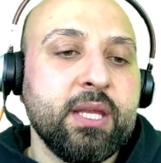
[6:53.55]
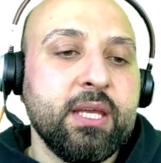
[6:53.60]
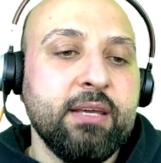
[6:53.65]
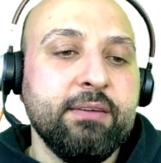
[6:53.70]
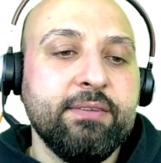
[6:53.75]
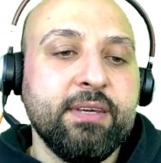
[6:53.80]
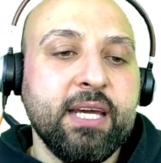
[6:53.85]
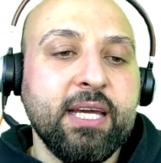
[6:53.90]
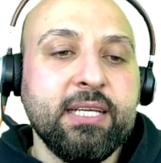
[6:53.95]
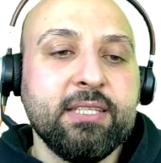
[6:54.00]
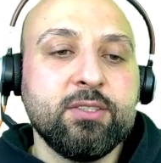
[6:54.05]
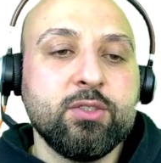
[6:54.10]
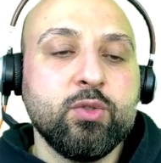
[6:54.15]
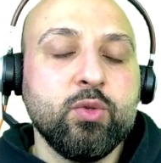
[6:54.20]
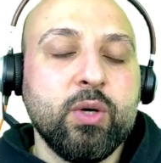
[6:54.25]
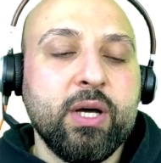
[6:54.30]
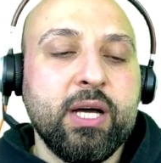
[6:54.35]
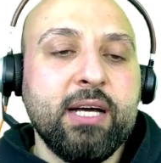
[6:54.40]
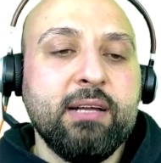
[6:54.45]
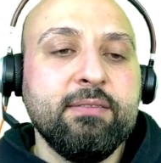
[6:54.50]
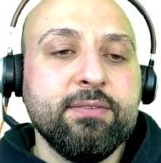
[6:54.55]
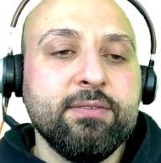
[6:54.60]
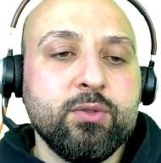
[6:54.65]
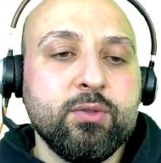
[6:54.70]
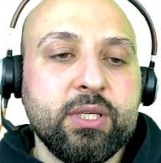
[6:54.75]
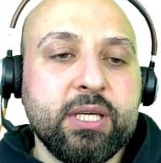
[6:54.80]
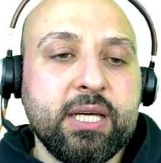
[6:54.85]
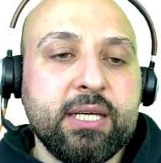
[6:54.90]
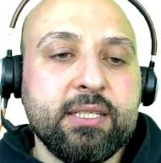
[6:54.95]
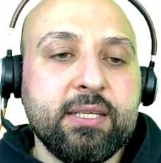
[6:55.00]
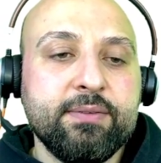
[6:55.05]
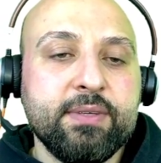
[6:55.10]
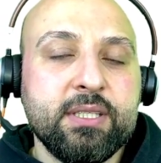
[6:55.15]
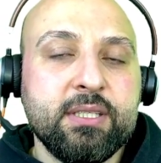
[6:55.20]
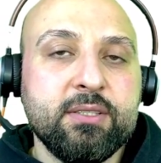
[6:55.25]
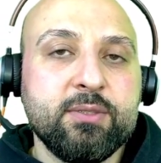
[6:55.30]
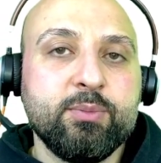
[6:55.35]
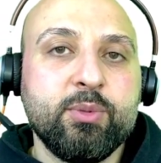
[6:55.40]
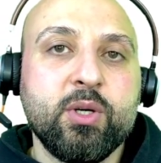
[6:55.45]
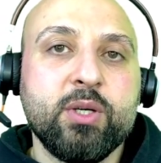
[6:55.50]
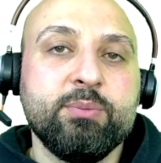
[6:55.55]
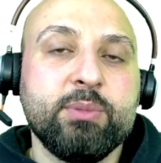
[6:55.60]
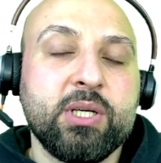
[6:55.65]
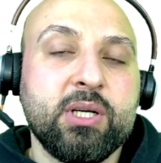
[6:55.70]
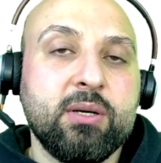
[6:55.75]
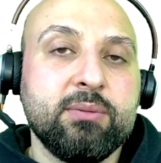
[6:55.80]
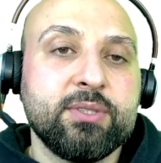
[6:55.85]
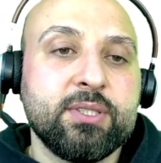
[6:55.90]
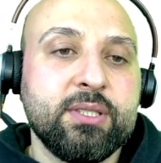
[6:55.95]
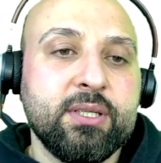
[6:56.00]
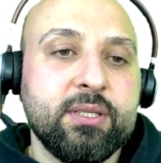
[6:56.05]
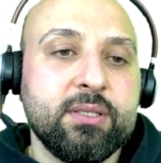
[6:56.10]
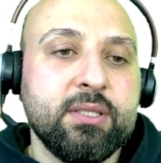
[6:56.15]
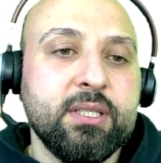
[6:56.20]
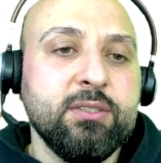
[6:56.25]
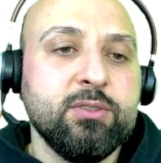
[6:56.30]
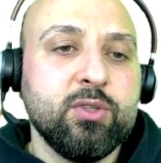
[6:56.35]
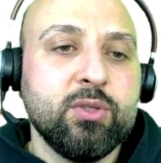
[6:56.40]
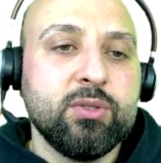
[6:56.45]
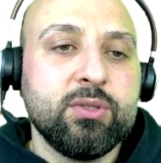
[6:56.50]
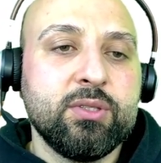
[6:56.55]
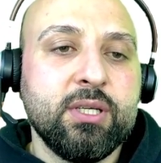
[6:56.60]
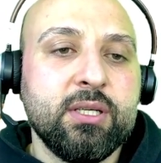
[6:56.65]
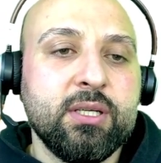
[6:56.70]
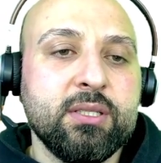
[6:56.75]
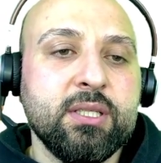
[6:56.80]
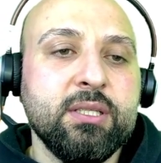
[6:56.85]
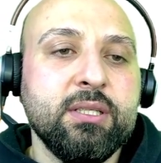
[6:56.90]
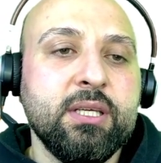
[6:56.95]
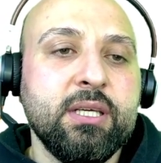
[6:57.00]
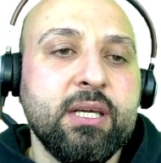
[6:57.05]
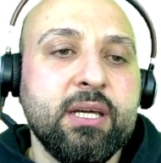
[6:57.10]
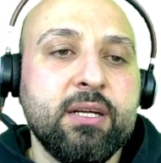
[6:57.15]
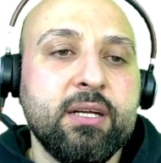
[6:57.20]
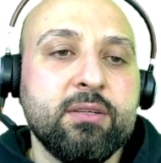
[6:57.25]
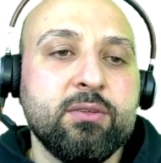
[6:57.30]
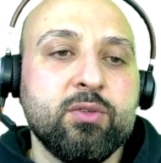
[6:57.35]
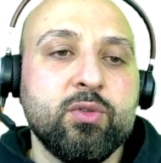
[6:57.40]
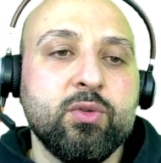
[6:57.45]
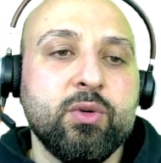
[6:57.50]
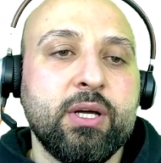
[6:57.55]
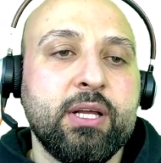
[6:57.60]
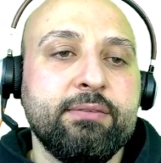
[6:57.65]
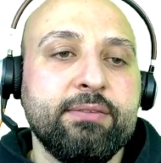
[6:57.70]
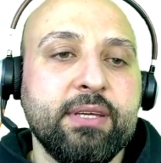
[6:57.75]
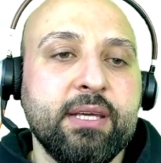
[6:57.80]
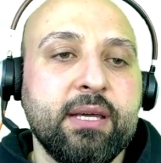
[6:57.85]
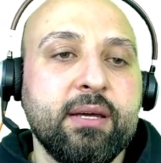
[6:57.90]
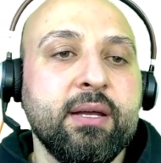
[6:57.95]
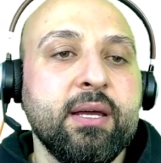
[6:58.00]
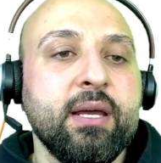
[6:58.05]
If k is 12, together with this point becomes 13. So 13 here, 12 here.